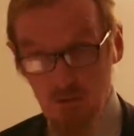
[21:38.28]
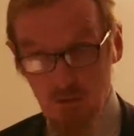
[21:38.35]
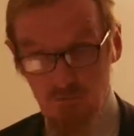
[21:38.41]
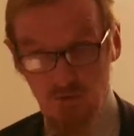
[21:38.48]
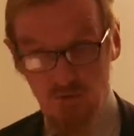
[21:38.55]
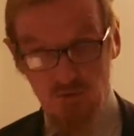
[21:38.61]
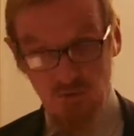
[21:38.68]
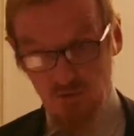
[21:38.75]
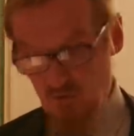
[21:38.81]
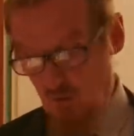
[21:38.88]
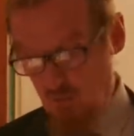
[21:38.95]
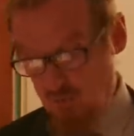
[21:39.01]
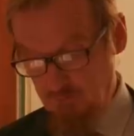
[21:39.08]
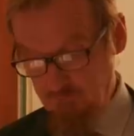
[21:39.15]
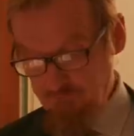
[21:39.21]
A first
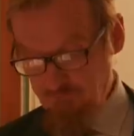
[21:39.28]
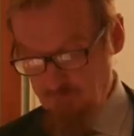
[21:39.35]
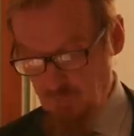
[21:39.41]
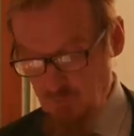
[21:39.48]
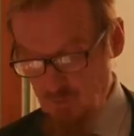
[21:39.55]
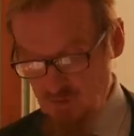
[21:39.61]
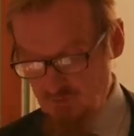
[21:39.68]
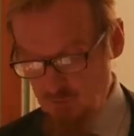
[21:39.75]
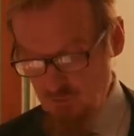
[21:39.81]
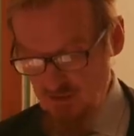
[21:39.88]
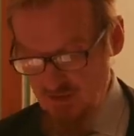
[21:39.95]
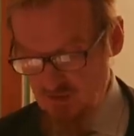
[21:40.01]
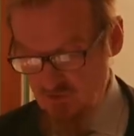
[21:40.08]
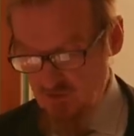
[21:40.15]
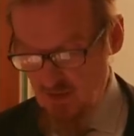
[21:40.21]
example, we've
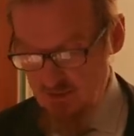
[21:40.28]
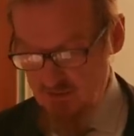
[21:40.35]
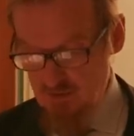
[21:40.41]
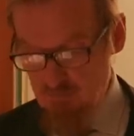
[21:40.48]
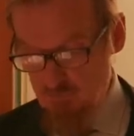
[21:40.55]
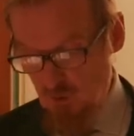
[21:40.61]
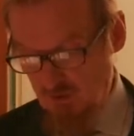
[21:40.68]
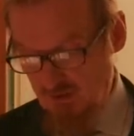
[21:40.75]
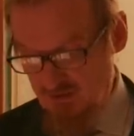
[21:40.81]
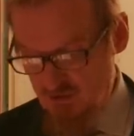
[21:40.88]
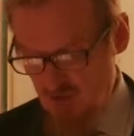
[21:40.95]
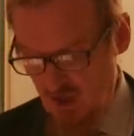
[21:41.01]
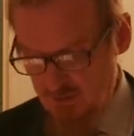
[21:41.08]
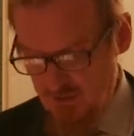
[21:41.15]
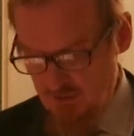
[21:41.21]
already cited Mulla
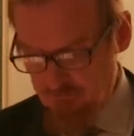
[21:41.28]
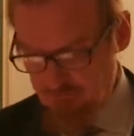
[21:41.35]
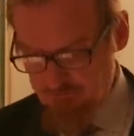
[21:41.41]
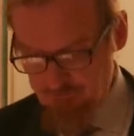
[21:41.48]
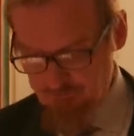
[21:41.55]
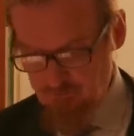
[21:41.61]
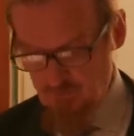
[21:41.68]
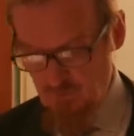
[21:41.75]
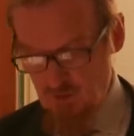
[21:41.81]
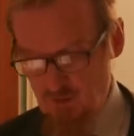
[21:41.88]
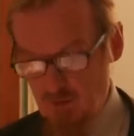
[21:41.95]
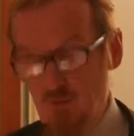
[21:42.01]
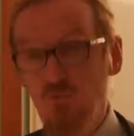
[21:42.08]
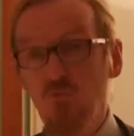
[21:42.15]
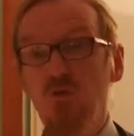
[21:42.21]
Jami.
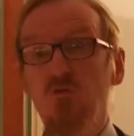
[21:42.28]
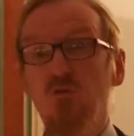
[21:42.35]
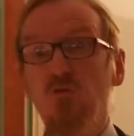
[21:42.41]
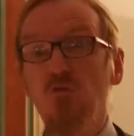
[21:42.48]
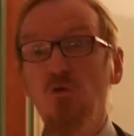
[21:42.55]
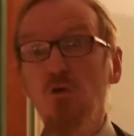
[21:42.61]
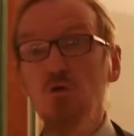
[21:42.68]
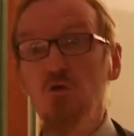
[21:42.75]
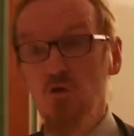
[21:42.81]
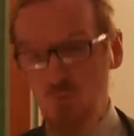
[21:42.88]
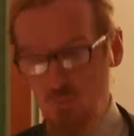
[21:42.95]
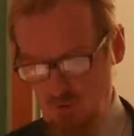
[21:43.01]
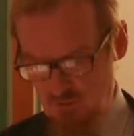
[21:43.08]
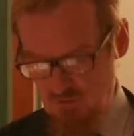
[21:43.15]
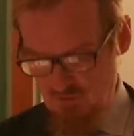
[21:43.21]
Recent
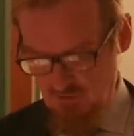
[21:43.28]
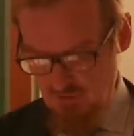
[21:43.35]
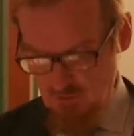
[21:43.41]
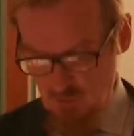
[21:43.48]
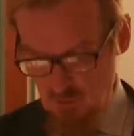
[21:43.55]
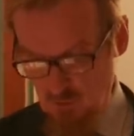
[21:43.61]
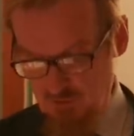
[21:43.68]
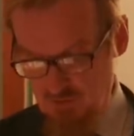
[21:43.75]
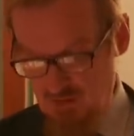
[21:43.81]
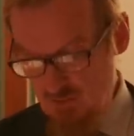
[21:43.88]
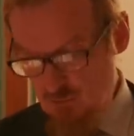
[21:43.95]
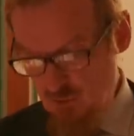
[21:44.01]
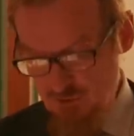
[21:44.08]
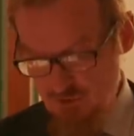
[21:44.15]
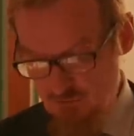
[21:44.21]
scholarship on the so-called
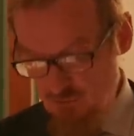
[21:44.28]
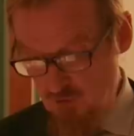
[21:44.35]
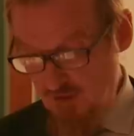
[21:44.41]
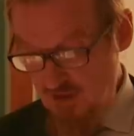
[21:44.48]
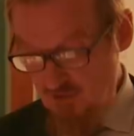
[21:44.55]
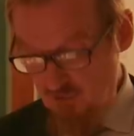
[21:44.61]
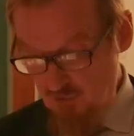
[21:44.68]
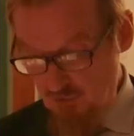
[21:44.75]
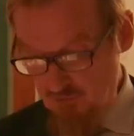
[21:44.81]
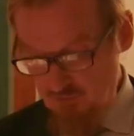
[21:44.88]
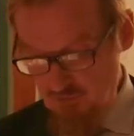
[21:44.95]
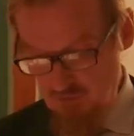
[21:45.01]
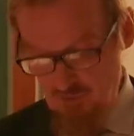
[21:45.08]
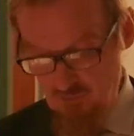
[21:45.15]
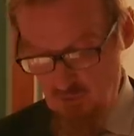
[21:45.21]
Timurid
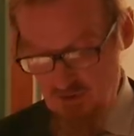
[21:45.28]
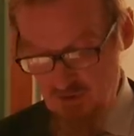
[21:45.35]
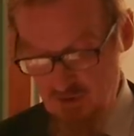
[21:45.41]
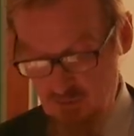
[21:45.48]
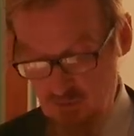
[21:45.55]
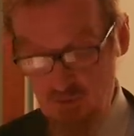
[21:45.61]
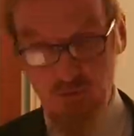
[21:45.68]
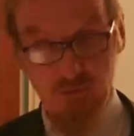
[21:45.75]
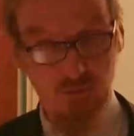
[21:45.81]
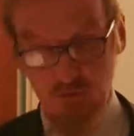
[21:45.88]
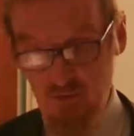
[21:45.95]
Renaissance, of which he was